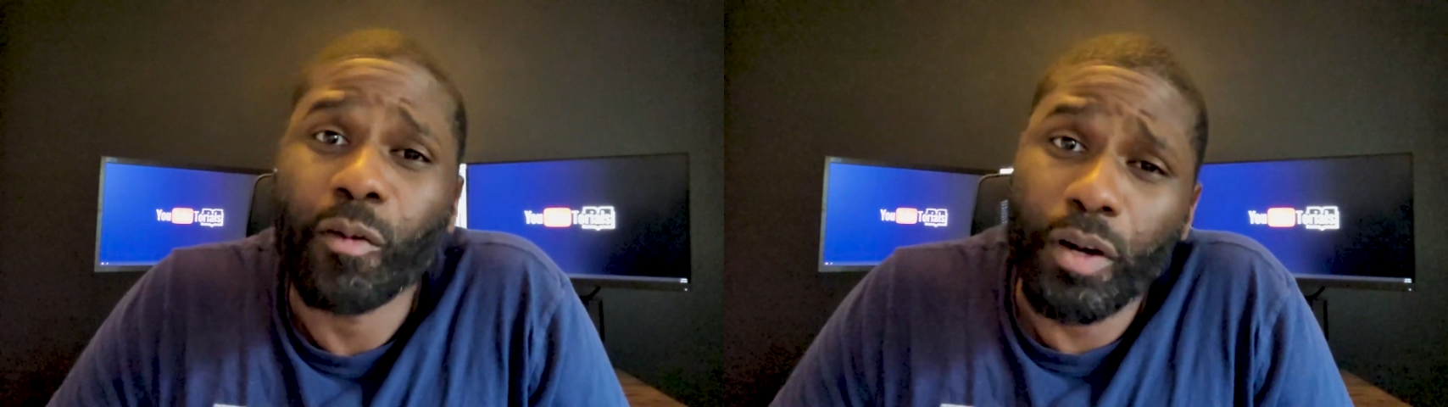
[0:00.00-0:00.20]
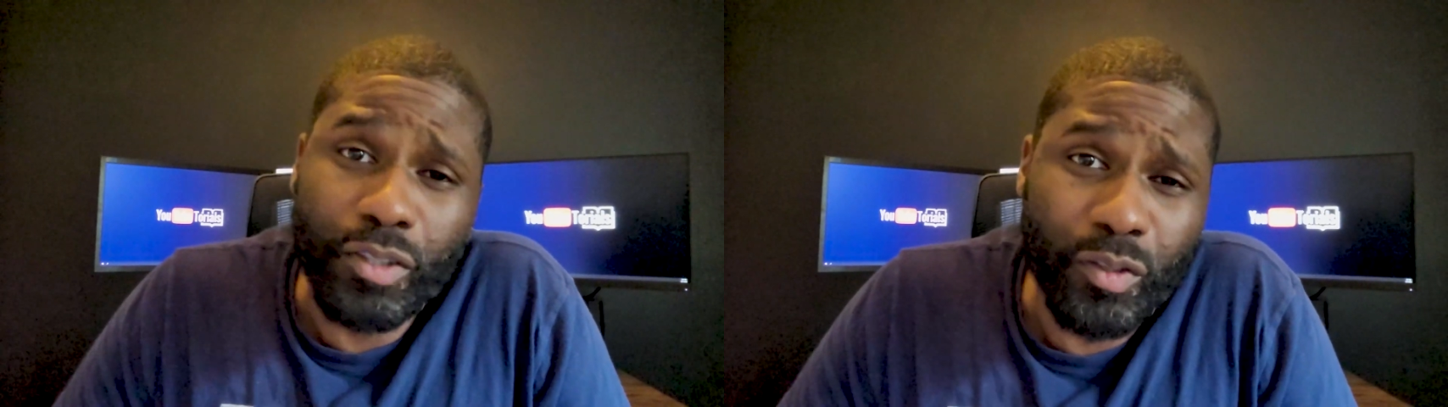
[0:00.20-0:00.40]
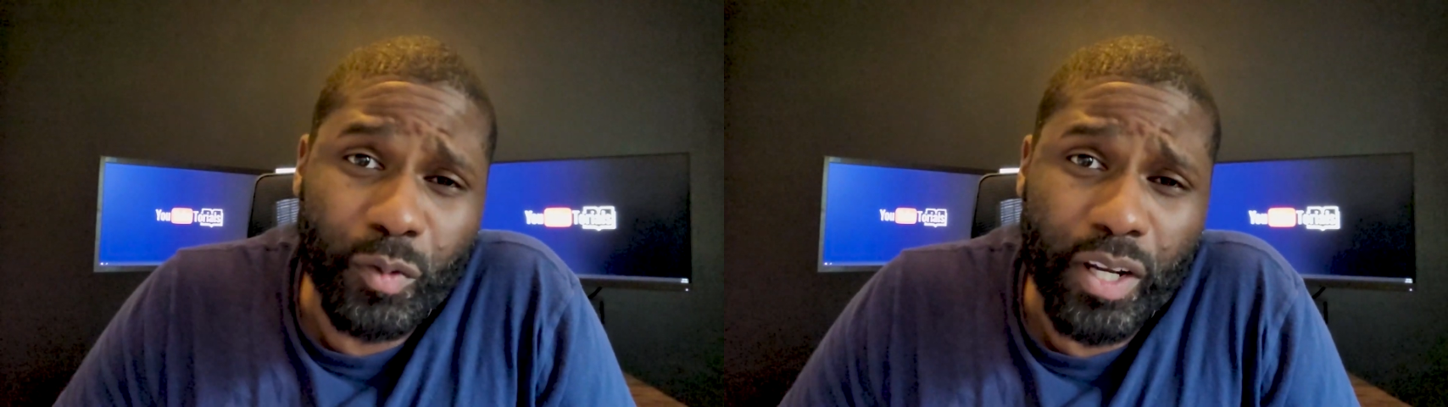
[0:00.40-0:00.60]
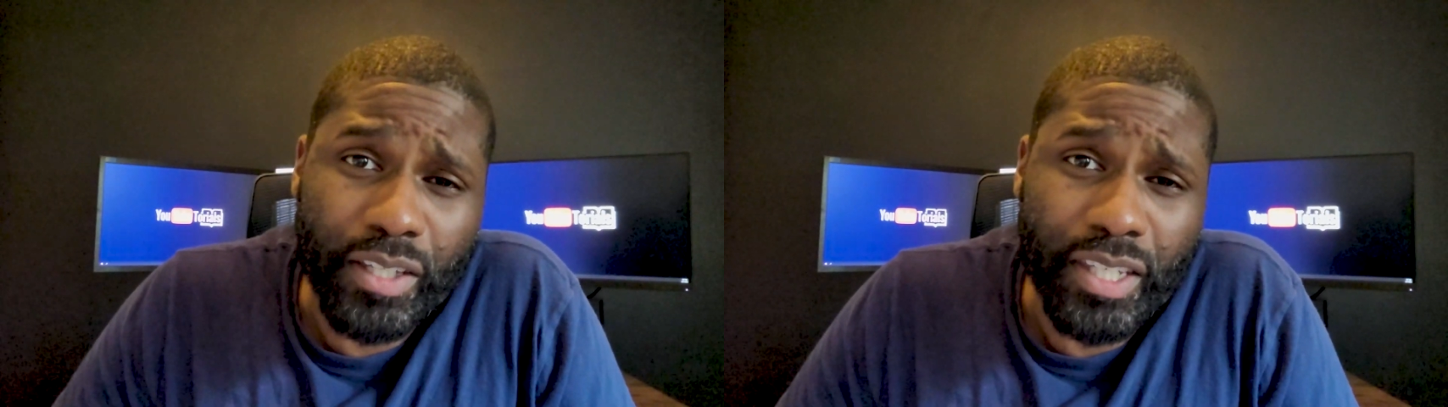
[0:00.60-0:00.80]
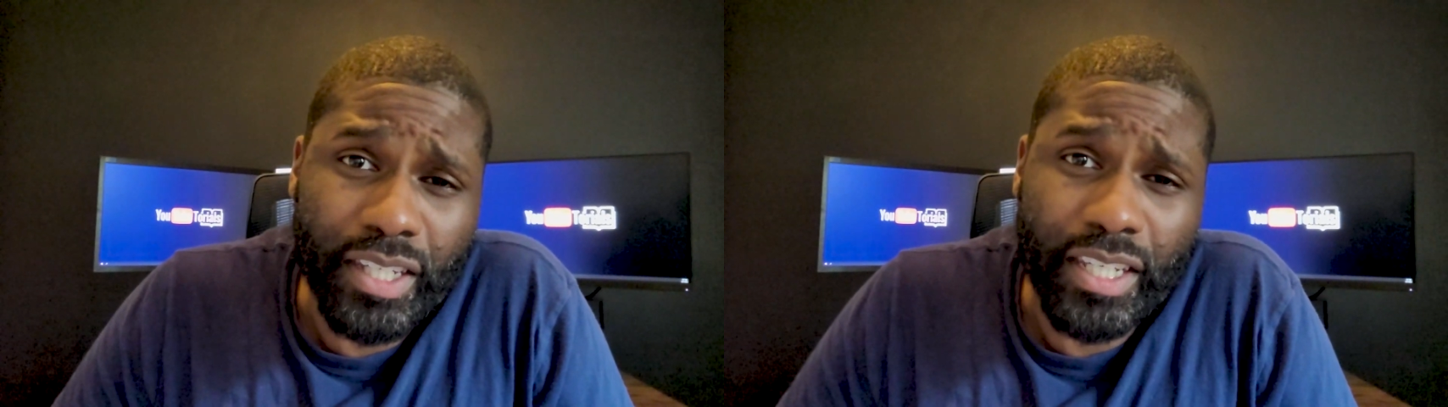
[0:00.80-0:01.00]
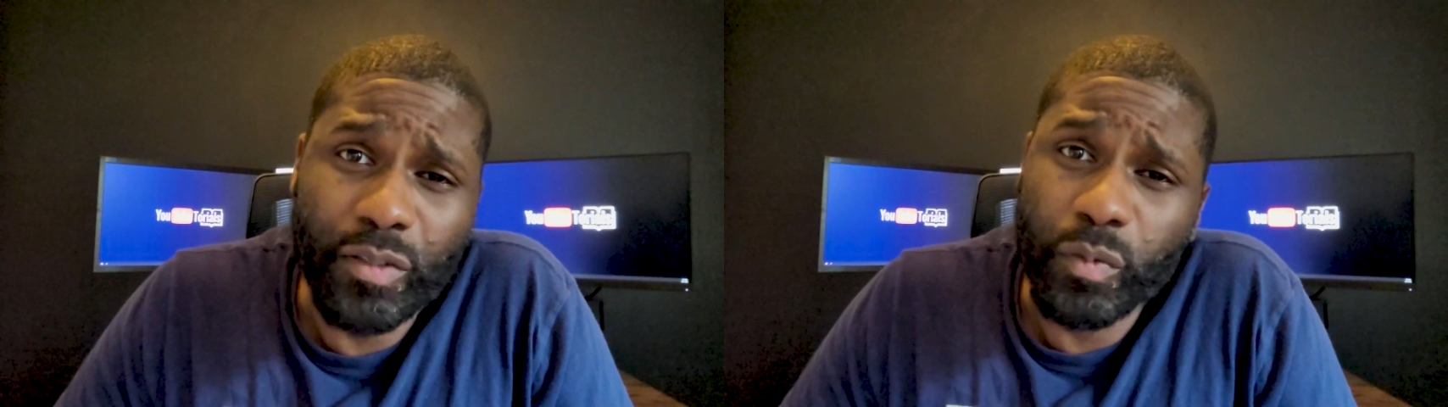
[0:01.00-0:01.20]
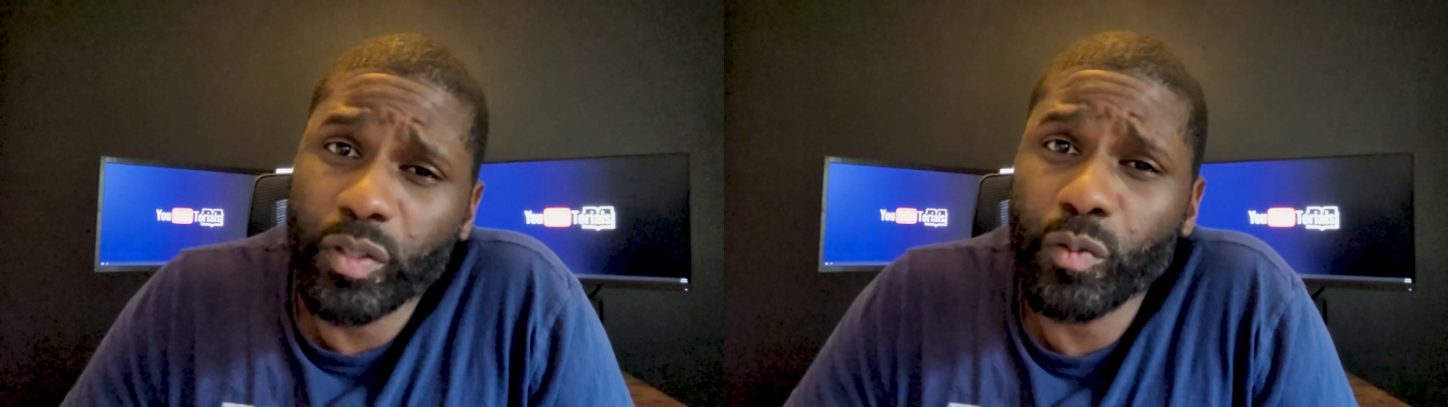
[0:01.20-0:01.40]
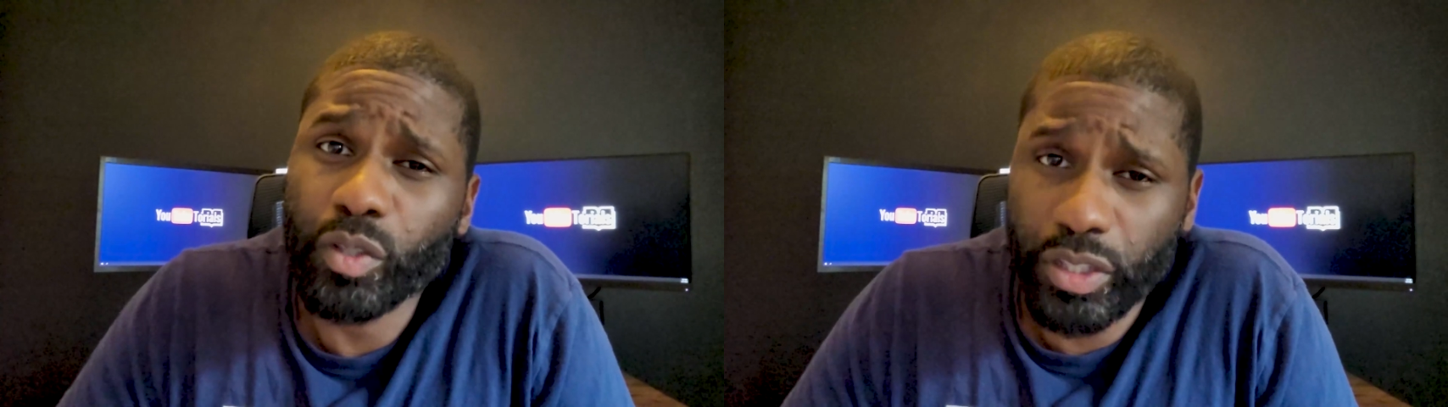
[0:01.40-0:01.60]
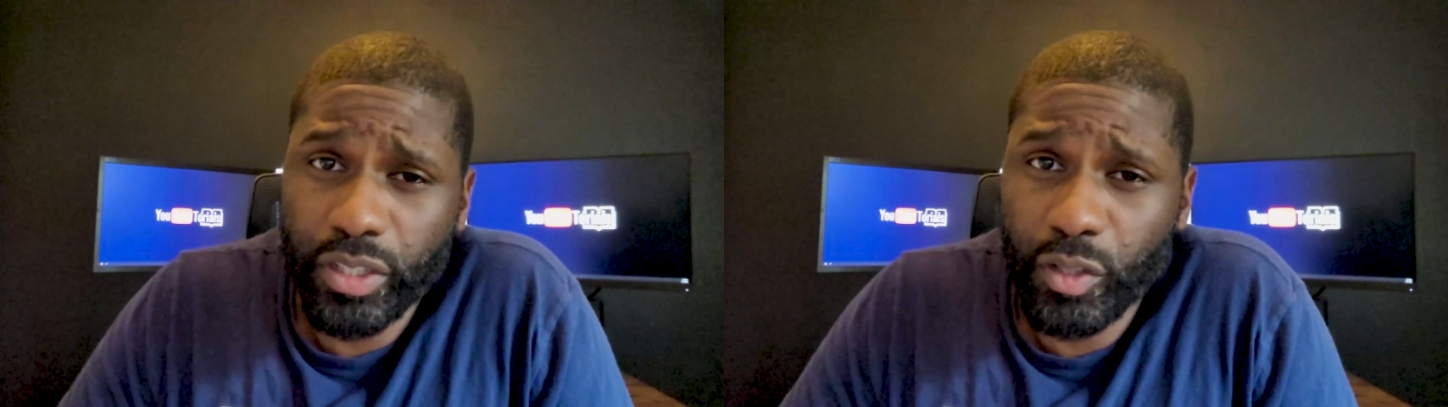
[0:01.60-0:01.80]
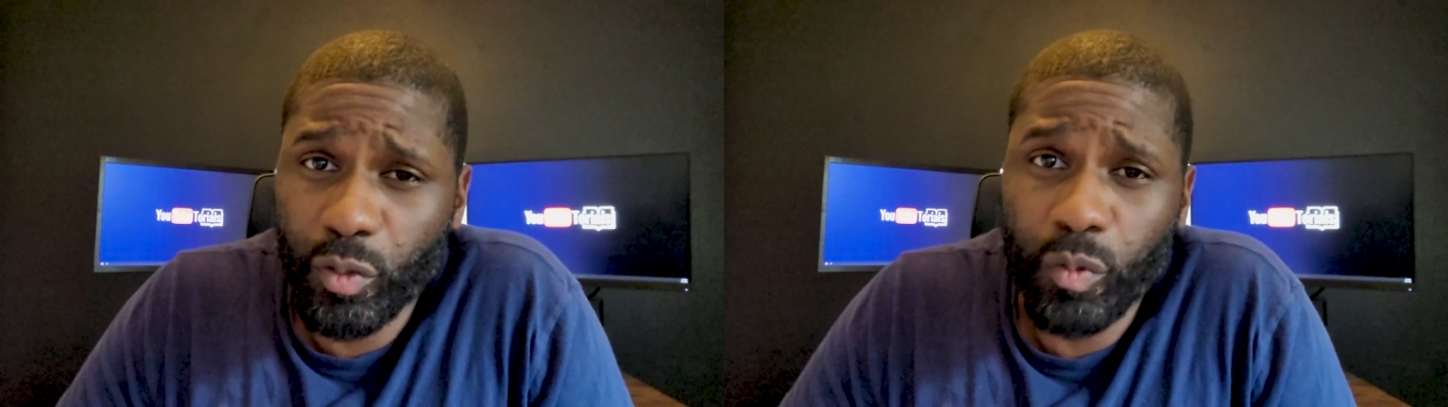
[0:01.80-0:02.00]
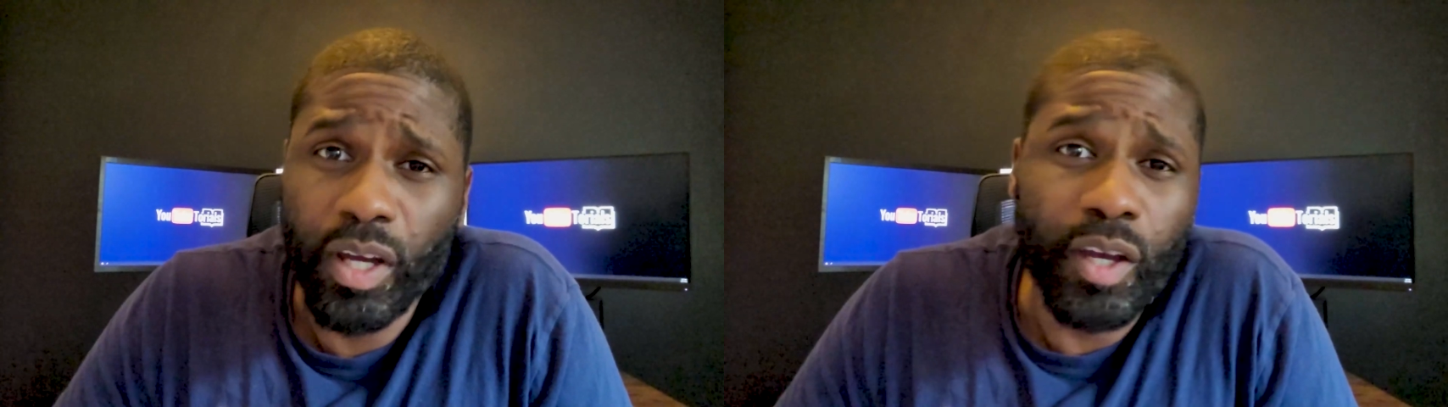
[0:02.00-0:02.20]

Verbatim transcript: Why don't you do everything that you would usually do